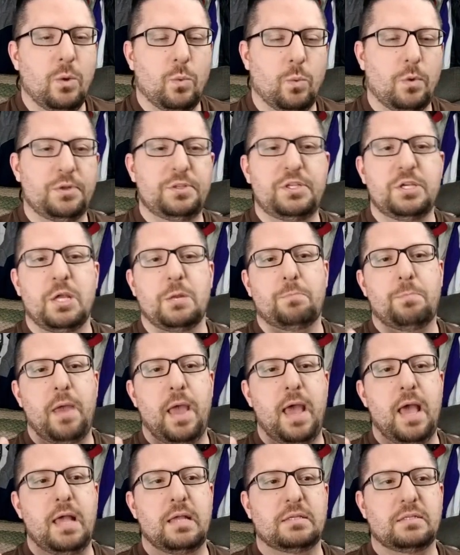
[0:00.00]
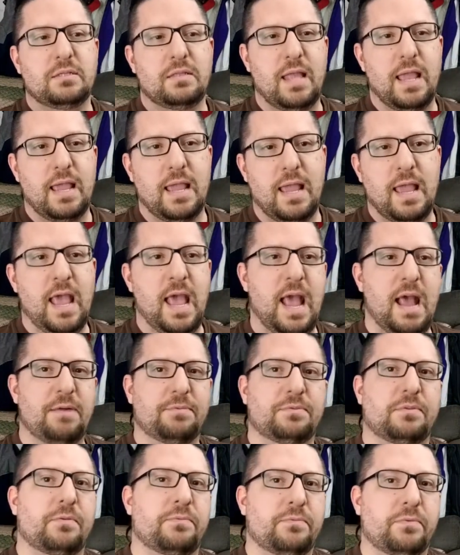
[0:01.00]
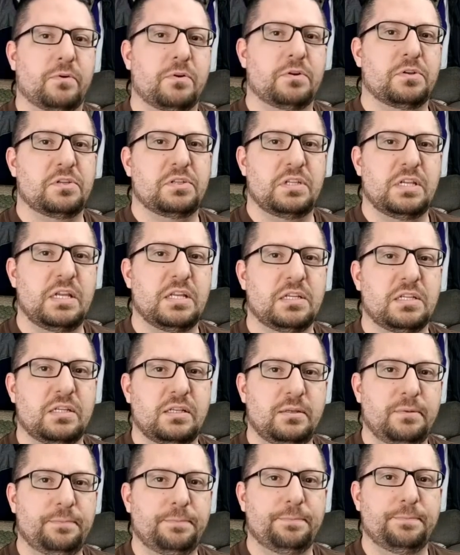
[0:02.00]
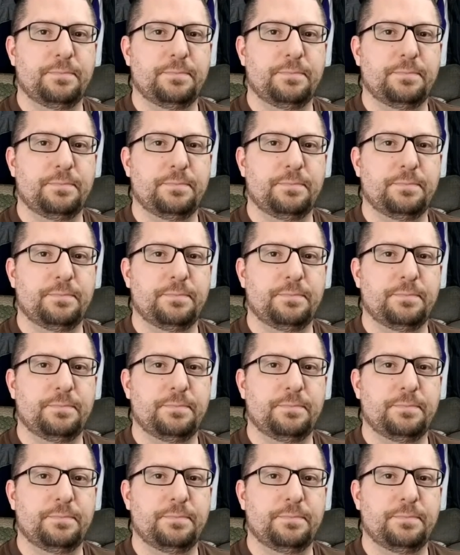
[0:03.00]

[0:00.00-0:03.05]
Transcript: once you get past half the first season,